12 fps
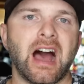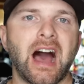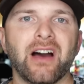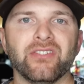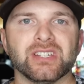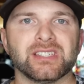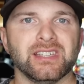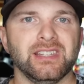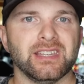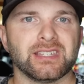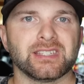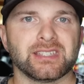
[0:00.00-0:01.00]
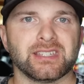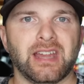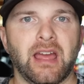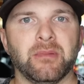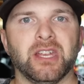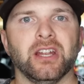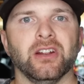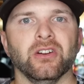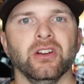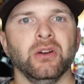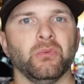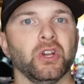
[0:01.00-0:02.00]
Obviously, this is a time of
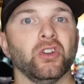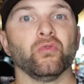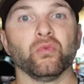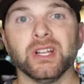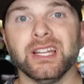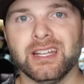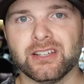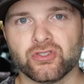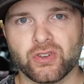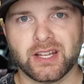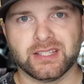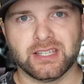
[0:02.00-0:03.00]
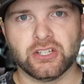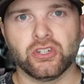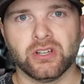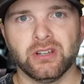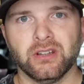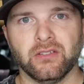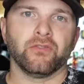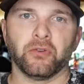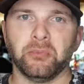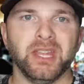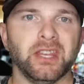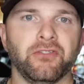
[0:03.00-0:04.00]
year where you're really in transition.
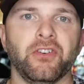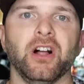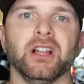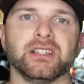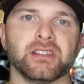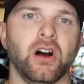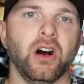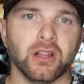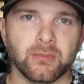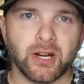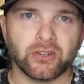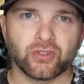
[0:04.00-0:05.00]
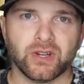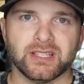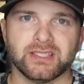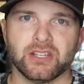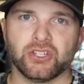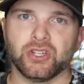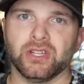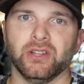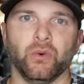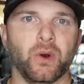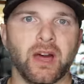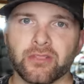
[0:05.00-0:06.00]
For me, the fall is all about transition.
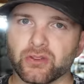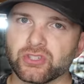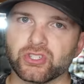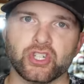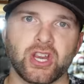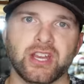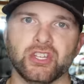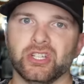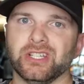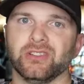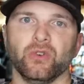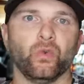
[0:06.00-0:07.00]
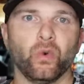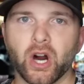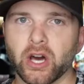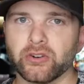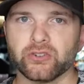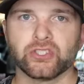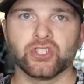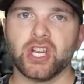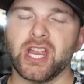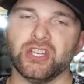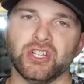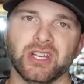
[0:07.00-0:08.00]
The weather's changing, the water's
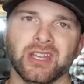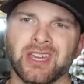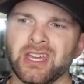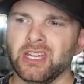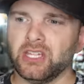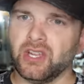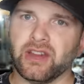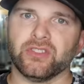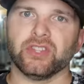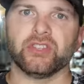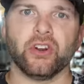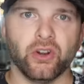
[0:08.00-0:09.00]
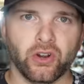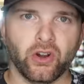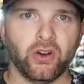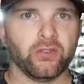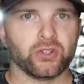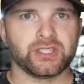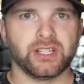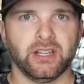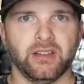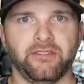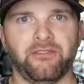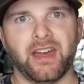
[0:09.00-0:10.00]
changing. You have the turnover
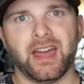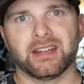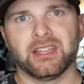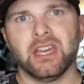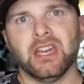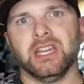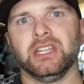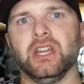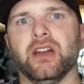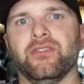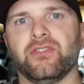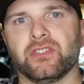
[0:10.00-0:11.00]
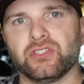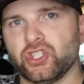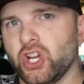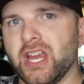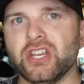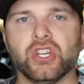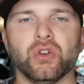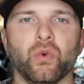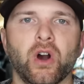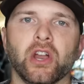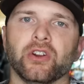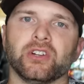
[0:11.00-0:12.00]
still in effect. You have changing
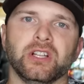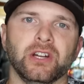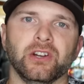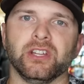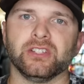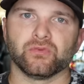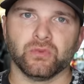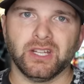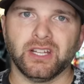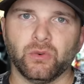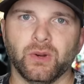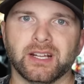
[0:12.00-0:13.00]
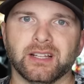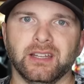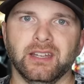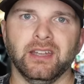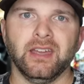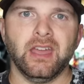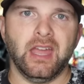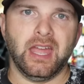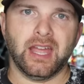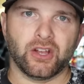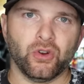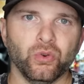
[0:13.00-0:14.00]
water clarities really quickly
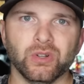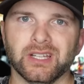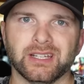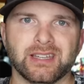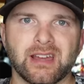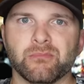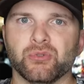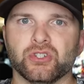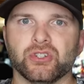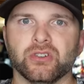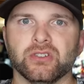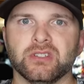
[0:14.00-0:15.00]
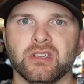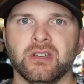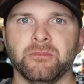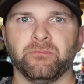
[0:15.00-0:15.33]
and cooling temperatures.